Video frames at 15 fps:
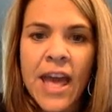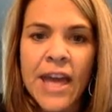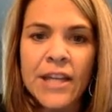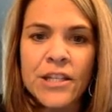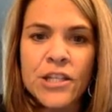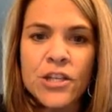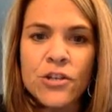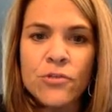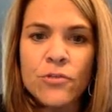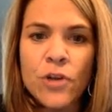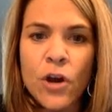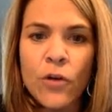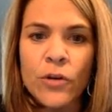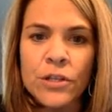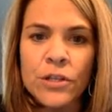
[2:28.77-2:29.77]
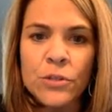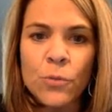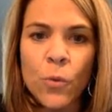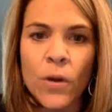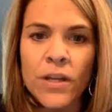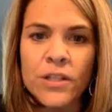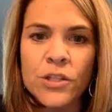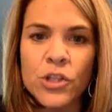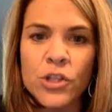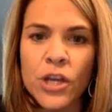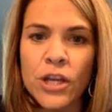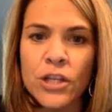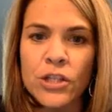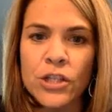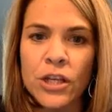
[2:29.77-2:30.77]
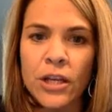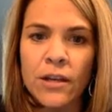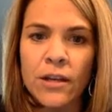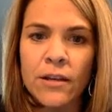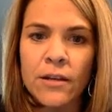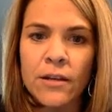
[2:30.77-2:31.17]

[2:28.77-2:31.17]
And do you notice what it's changing?